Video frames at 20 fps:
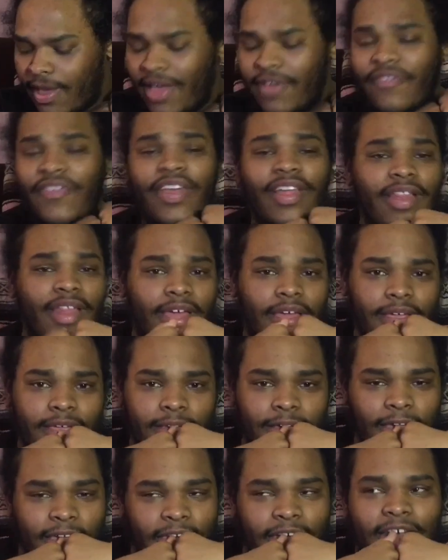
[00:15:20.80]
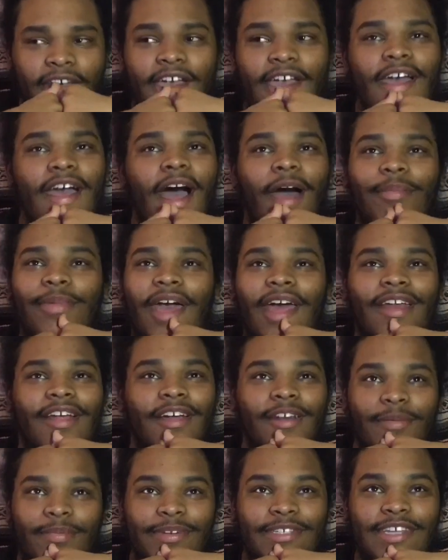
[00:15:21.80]
I feel like. I'm not
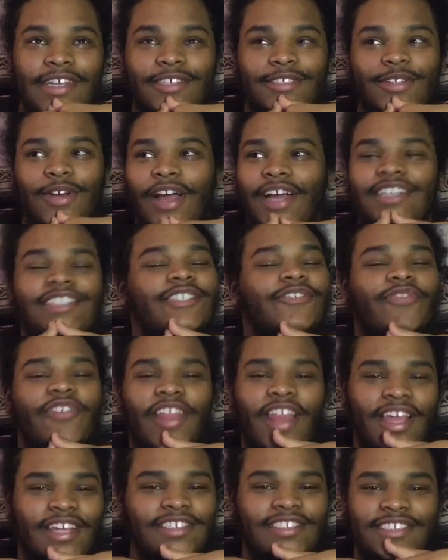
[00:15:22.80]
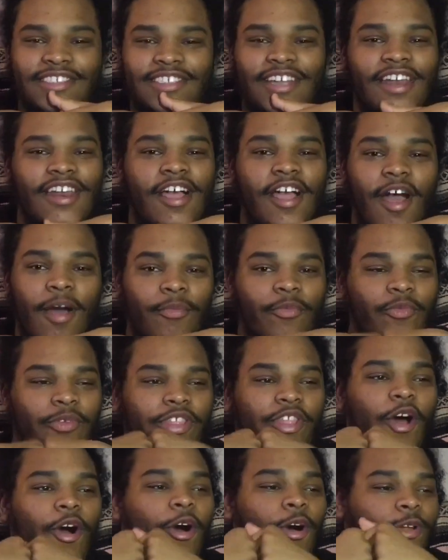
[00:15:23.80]
100% sure. I just feel like she's going to come
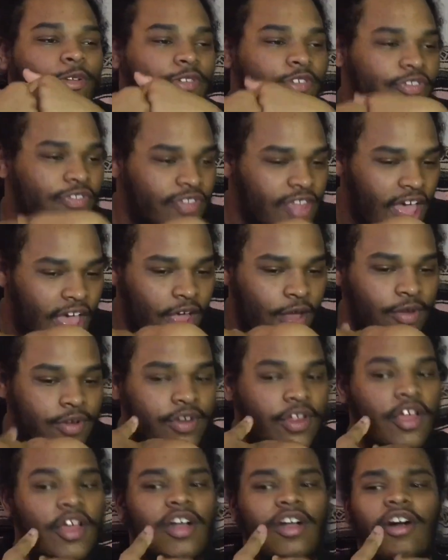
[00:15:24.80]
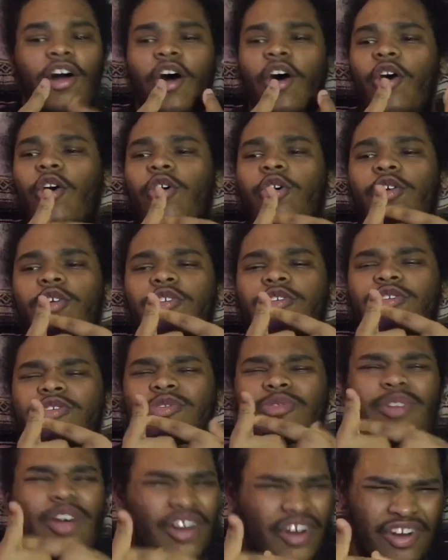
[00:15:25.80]
with a whole new sound, a whole
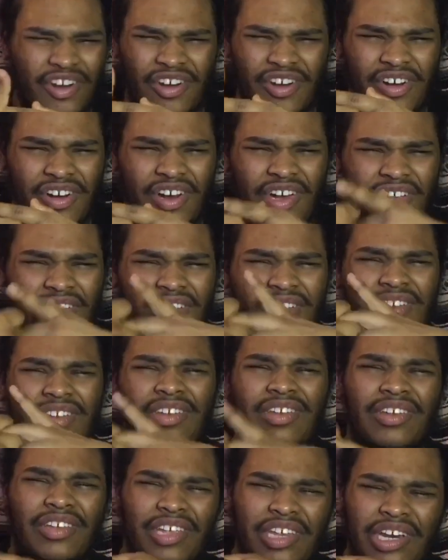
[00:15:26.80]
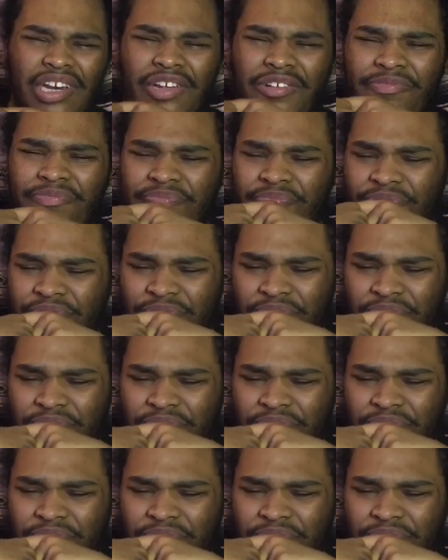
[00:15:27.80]
new her, you know?